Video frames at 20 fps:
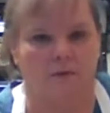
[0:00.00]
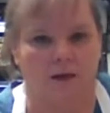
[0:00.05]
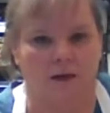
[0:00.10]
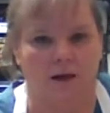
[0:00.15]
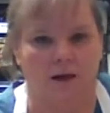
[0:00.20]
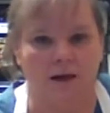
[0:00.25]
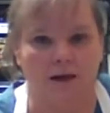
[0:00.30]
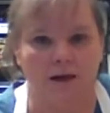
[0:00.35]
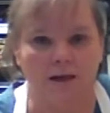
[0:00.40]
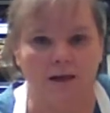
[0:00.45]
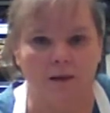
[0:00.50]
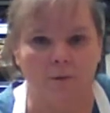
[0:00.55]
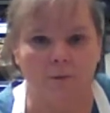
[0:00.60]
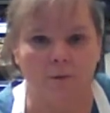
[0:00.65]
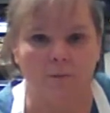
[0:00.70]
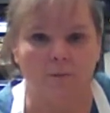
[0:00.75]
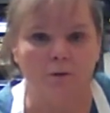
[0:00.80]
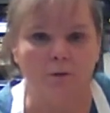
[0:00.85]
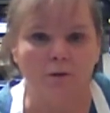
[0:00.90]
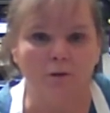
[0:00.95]
I am a
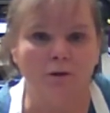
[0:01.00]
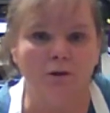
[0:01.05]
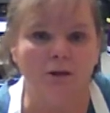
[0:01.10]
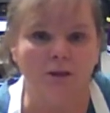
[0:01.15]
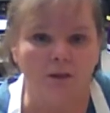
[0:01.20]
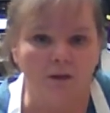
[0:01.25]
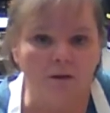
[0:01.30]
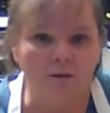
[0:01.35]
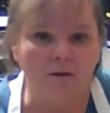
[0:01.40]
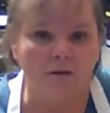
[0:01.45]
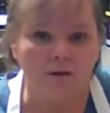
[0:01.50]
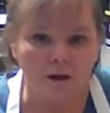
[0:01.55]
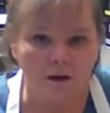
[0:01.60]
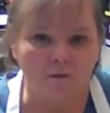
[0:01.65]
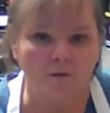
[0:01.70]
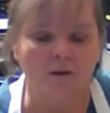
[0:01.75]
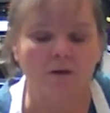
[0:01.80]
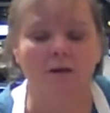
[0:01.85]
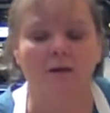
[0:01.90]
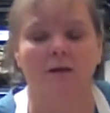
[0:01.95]
blue cheese
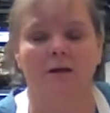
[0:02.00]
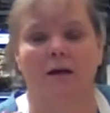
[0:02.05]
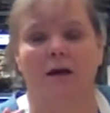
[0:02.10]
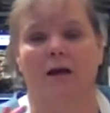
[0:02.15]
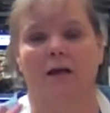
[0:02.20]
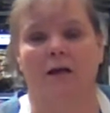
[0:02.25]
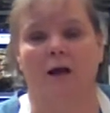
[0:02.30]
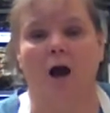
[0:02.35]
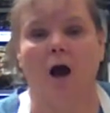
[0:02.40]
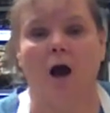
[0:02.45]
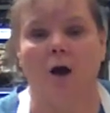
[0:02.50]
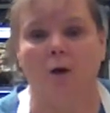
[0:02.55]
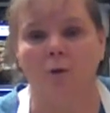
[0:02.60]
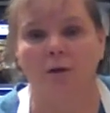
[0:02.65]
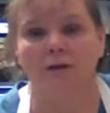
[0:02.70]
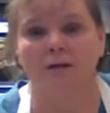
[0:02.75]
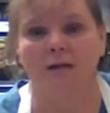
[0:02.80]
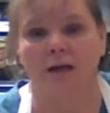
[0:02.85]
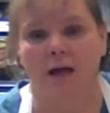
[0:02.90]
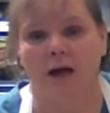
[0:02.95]
lover. I
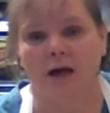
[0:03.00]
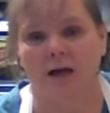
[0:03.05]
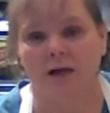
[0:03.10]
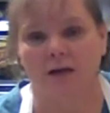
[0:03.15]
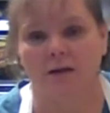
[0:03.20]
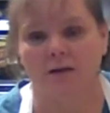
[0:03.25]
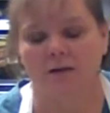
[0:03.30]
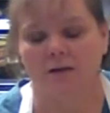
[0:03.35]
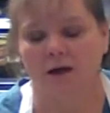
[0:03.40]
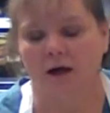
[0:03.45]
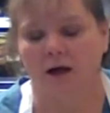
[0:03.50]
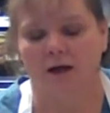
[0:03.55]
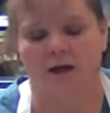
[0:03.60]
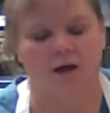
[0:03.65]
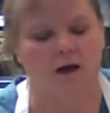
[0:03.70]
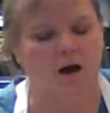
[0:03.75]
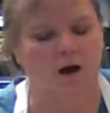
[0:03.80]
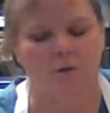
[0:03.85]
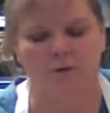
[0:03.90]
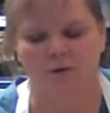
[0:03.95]

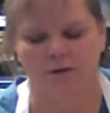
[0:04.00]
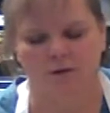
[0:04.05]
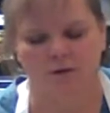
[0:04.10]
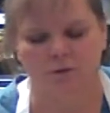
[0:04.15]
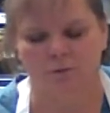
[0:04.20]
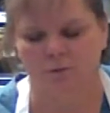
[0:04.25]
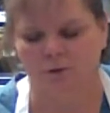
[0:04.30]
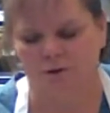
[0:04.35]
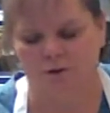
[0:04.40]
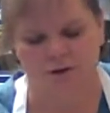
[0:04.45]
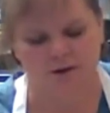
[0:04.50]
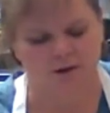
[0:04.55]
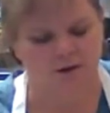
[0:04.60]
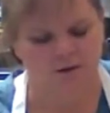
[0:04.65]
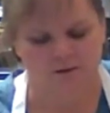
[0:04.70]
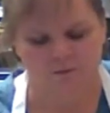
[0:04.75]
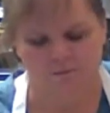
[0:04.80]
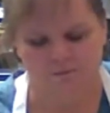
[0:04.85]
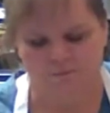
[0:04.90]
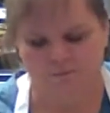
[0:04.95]
always do blue cheese,
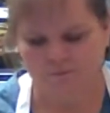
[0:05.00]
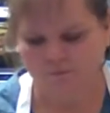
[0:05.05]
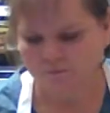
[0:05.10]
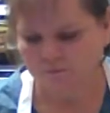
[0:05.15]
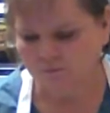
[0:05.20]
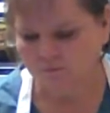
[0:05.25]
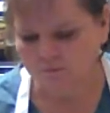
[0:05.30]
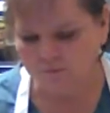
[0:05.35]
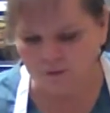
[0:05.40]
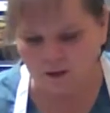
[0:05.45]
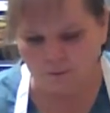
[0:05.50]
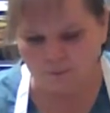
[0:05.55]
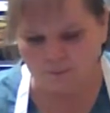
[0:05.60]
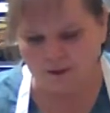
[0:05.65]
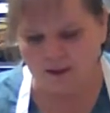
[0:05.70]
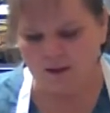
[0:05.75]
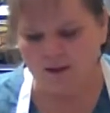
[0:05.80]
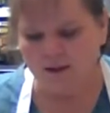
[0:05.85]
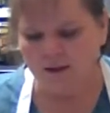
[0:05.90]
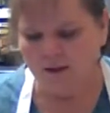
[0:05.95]

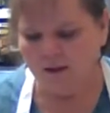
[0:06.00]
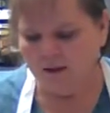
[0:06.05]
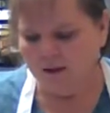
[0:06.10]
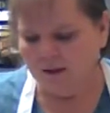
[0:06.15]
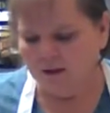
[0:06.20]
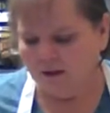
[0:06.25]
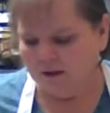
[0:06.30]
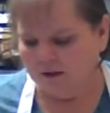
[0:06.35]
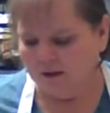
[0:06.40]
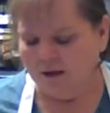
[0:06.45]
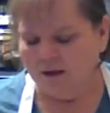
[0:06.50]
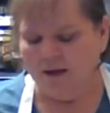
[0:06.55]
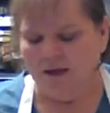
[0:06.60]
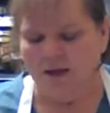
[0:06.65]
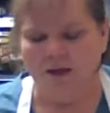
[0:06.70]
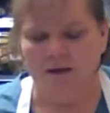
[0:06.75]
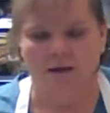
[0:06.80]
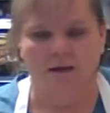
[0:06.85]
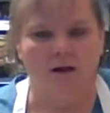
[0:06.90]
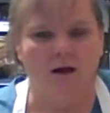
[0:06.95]
but the
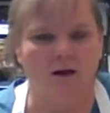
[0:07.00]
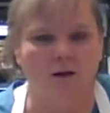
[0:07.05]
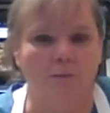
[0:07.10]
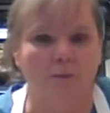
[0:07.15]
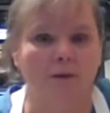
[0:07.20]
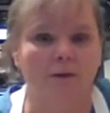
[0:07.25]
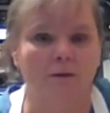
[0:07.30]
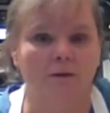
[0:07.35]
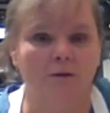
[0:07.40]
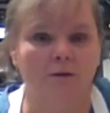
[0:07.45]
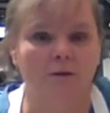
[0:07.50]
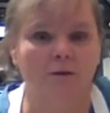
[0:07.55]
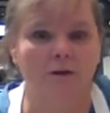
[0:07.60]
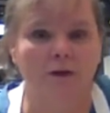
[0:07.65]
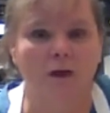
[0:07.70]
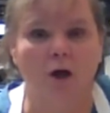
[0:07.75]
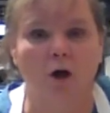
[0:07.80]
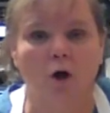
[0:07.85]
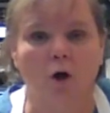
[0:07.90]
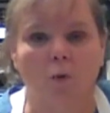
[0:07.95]
candied jalapenos
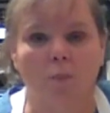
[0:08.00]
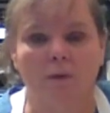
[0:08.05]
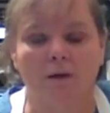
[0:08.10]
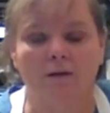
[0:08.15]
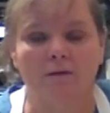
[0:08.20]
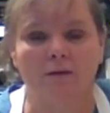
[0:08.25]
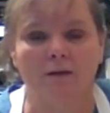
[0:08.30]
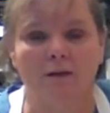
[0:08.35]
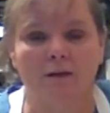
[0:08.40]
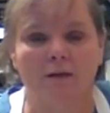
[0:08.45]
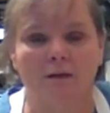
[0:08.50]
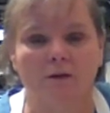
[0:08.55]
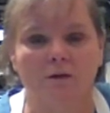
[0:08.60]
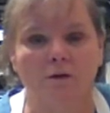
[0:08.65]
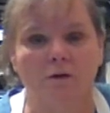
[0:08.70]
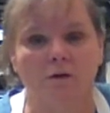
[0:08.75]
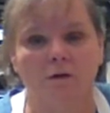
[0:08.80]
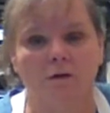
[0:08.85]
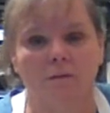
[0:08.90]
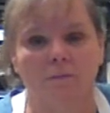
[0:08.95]
help give it a
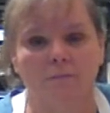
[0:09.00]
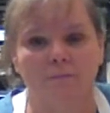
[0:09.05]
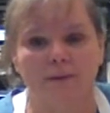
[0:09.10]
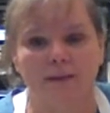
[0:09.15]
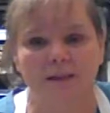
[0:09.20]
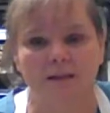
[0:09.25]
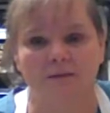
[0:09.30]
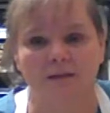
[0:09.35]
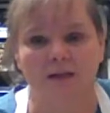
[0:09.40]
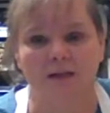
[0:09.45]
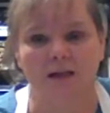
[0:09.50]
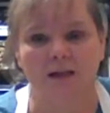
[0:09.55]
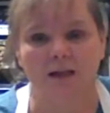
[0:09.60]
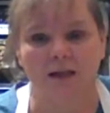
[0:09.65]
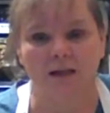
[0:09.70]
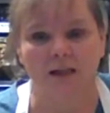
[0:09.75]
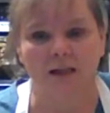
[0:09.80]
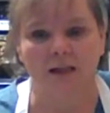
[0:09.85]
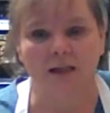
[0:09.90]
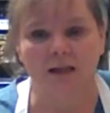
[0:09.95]
little bit of a
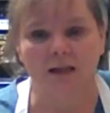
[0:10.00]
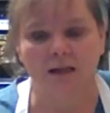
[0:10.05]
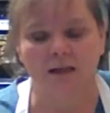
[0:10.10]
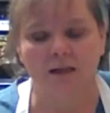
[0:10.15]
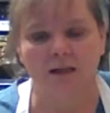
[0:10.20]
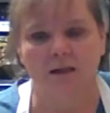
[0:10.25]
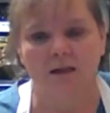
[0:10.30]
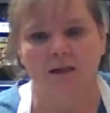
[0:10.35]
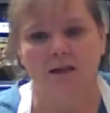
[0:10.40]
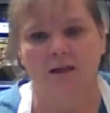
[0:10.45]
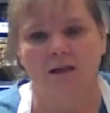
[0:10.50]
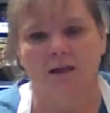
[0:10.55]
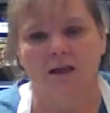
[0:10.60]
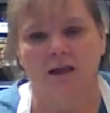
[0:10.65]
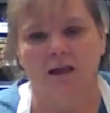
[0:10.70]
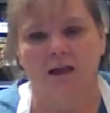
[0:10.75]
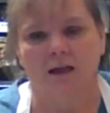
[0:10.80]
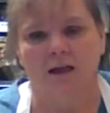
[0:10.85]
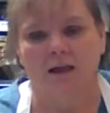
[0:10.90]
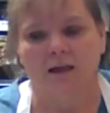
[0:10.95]
kick,
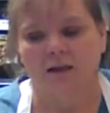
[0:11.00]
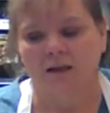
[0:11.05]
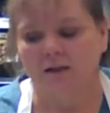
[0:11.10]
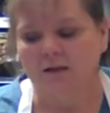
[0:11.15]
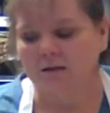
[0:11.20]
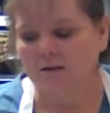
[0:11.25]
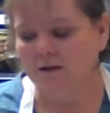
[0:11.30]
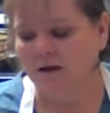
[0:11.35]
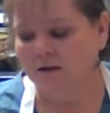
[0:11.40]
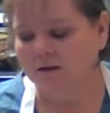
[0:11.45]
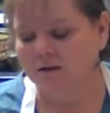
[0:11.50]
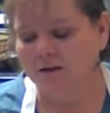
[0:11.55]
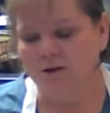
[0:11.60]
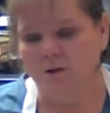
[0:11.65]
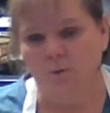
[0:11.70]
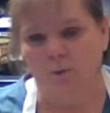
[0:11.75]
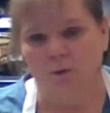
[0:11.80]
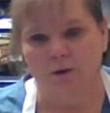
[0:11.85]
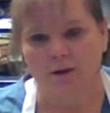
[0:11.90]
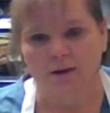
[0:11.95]
and it's not such
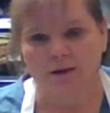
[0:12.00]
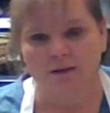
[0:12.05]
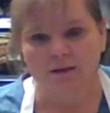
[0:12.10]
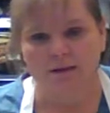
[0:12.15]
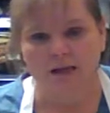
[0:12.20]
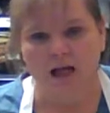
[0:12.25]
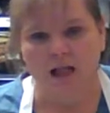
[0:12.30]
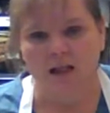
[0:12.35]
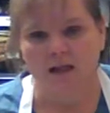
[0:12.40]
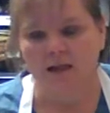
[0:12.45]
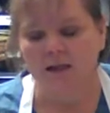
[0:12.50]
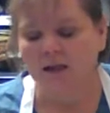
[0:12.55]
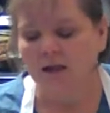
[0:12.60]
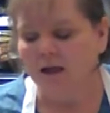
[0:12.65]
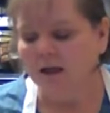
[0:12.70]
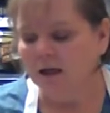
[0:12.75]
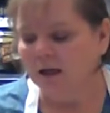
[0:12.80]
a boring salad.